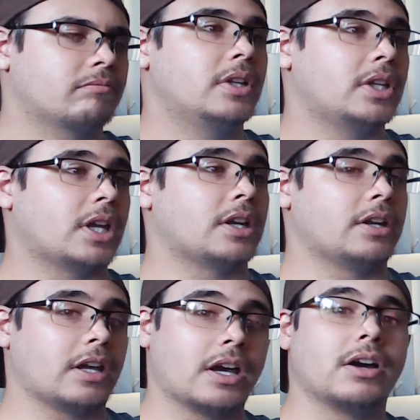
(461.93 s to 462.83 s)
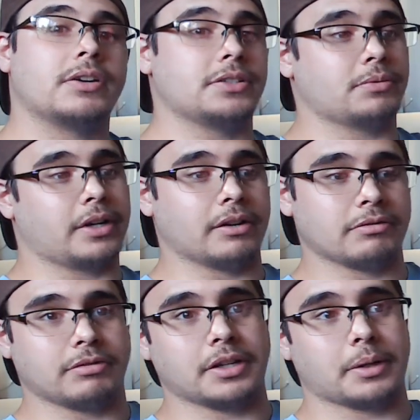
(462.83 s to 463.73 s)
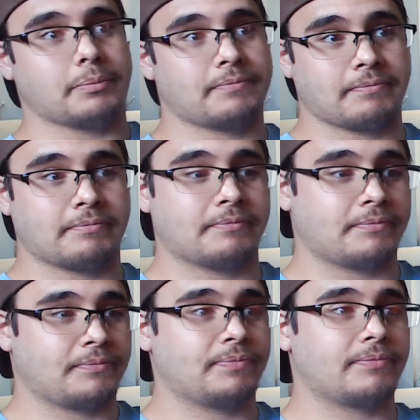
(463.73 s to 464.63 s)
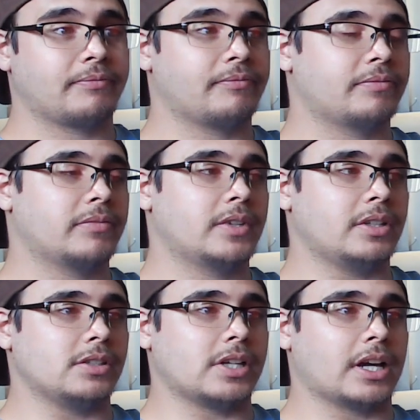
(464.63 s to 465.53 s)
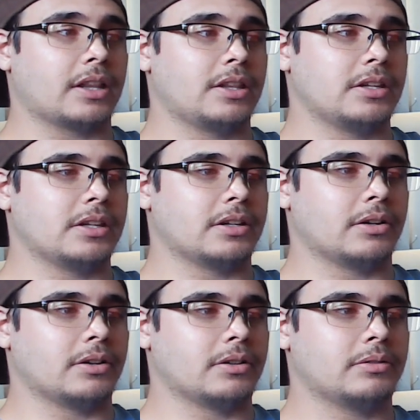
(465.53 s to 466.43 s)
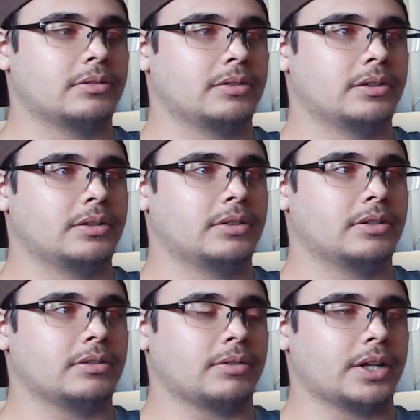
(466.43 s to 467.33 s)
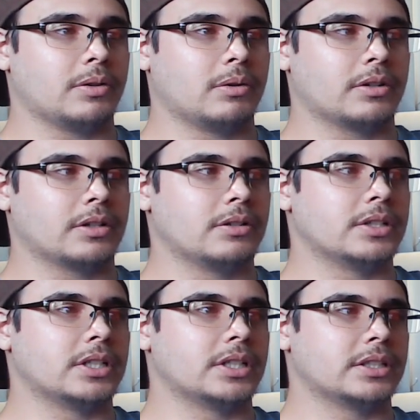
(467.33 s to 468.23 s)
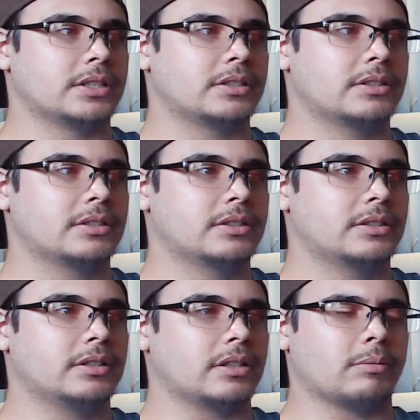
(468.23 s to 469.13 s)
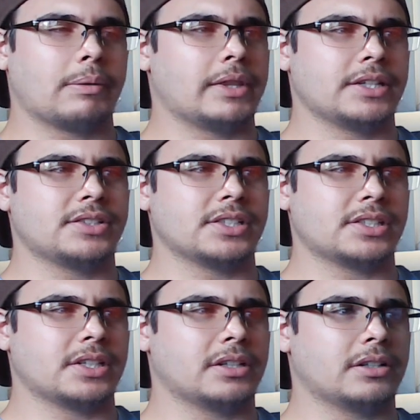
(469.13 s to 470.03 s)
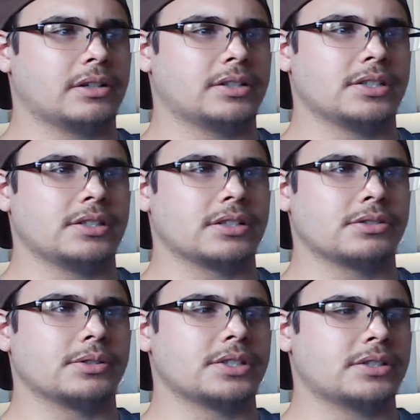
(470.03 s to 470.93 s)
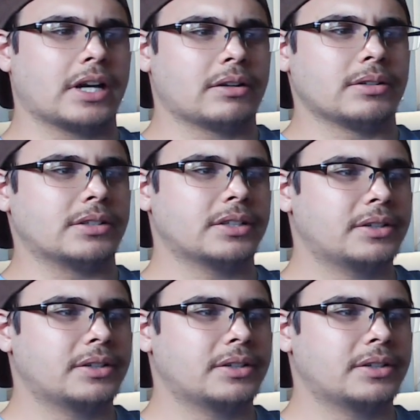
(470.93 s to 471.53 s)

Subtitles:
Okay, now he's ready to fight. He's got the red aura going on. Or maybe that's just an artistic choice. I don't know.